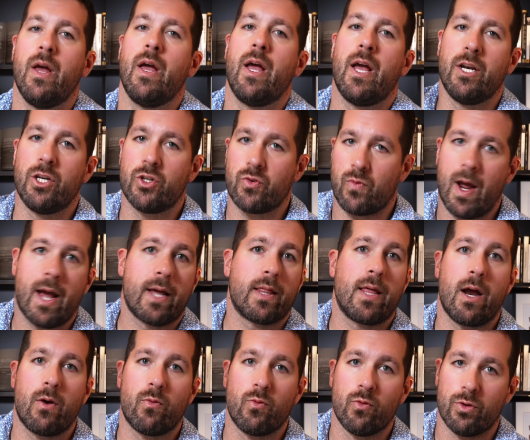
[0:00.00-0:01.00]
and drag
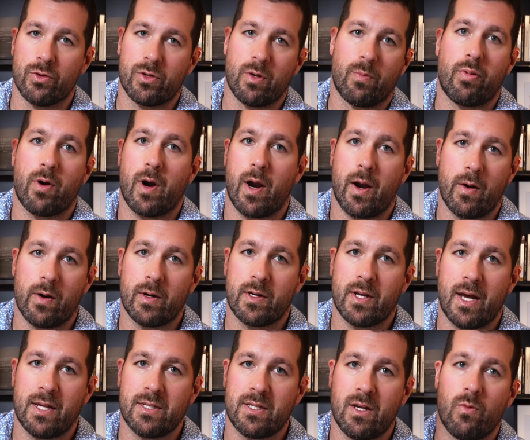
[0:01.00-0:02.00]
that rule to
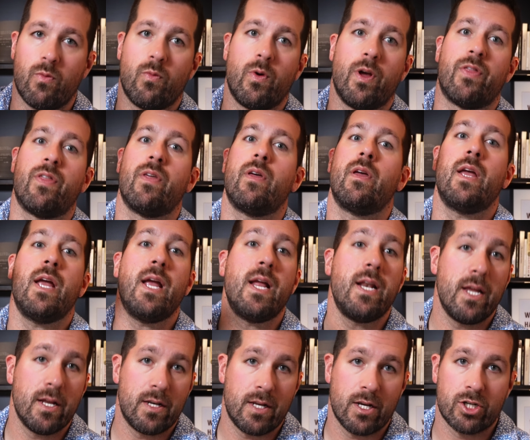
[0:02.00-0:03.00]
prioritize it with
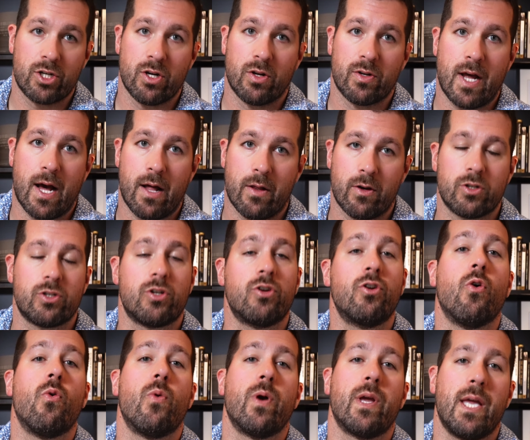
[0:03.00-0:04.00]
any additional dollars
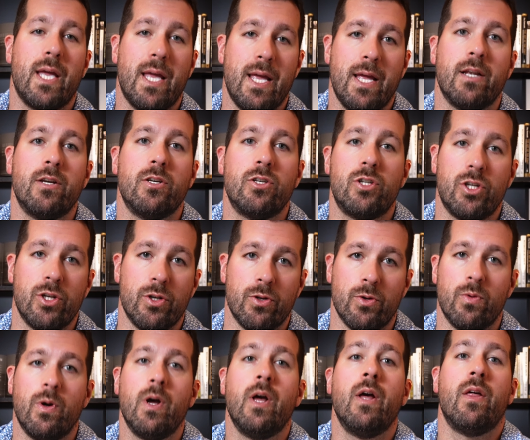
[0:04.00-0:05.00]
going
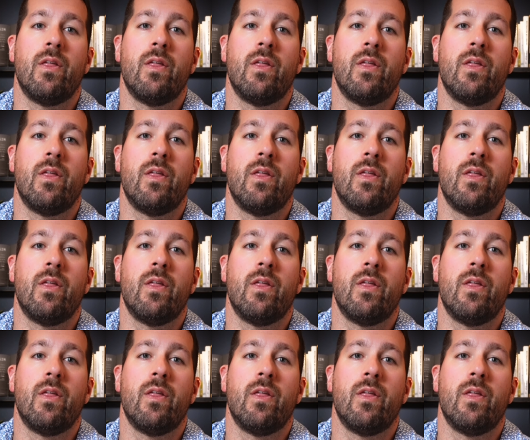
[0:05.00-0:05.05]
into